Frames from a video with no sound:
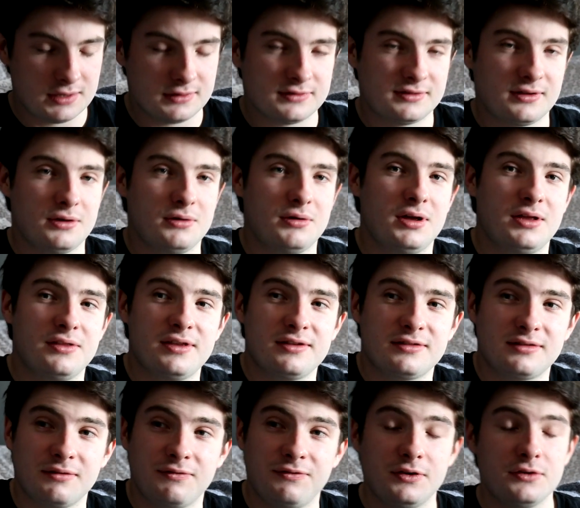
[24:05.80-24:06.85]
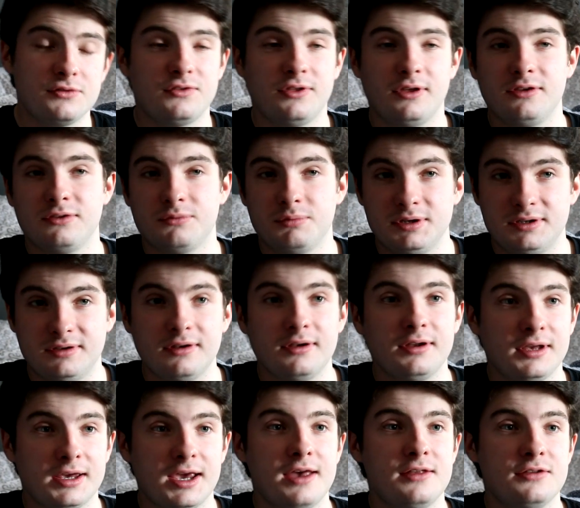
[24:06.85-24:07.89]
So there's a few things we
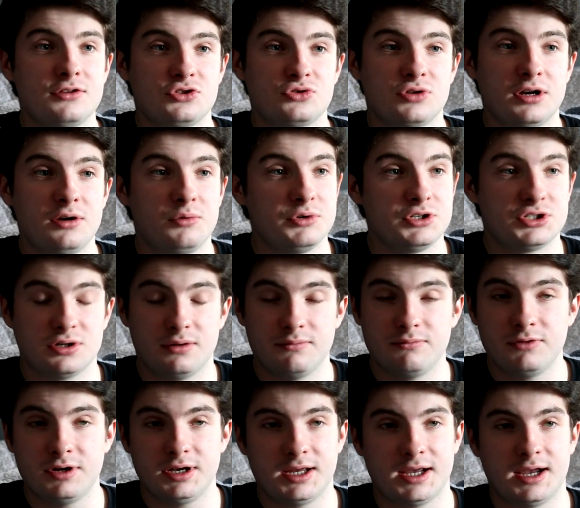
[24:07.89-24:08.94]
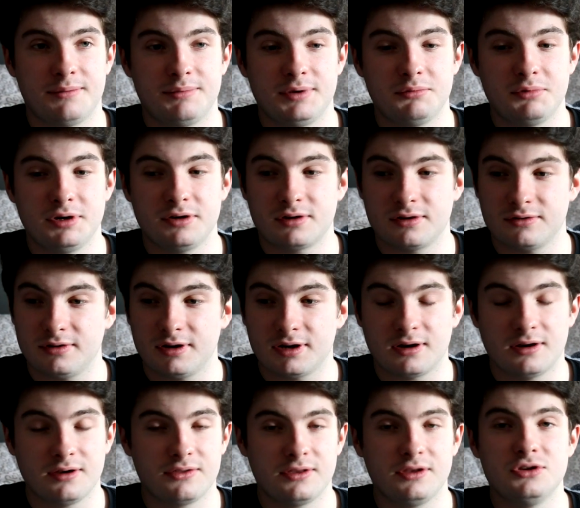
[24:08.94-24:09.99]
didn't get in this trailer, which I'm really happy with, because I
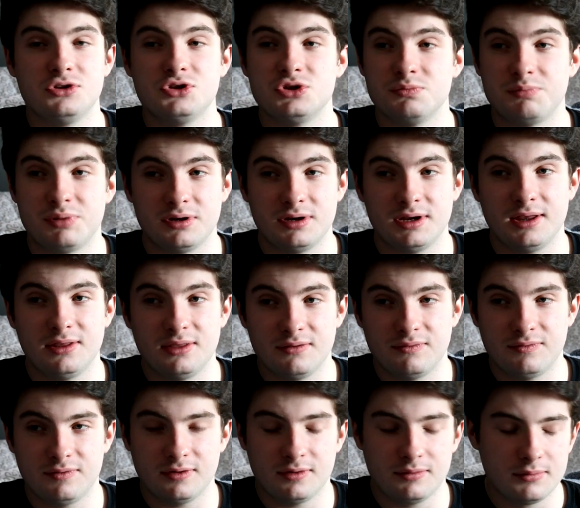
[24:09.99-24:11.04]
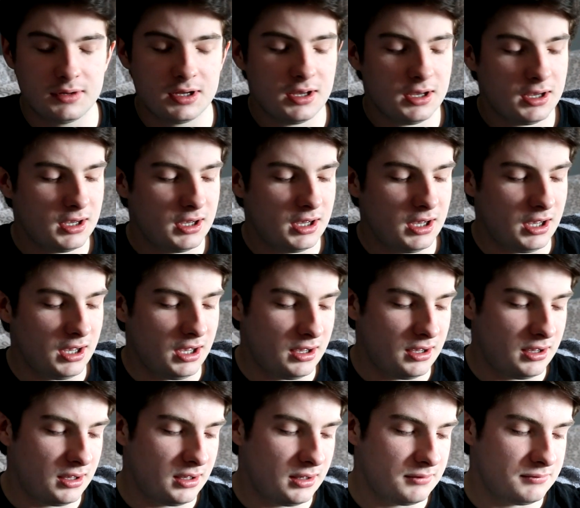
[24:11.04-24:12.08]
kind of think you should put it in the film.
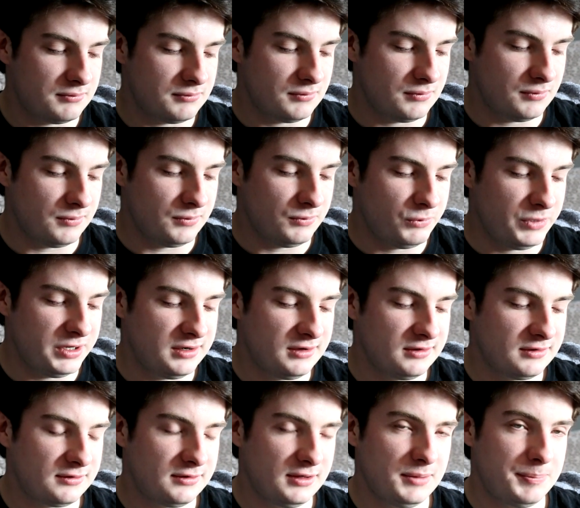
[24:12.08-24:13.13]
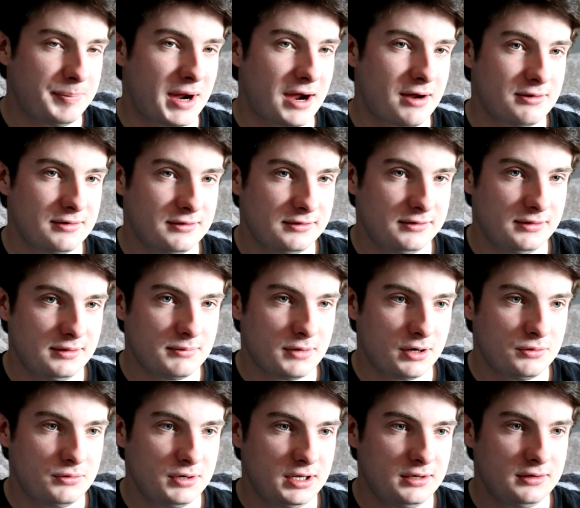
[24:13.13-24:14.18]
We didn't see Baron
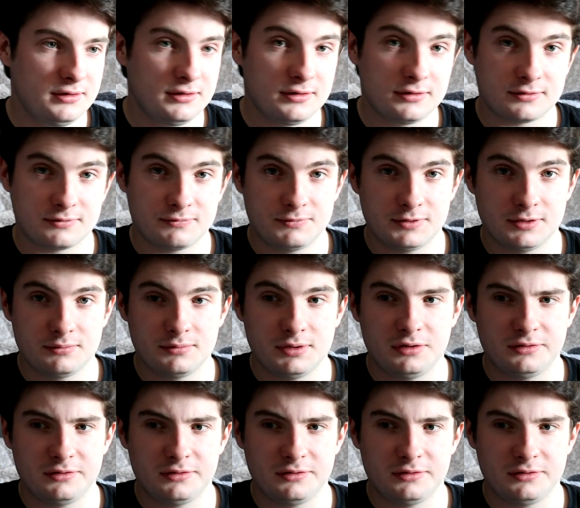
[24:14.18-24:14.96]
Zemo in this film.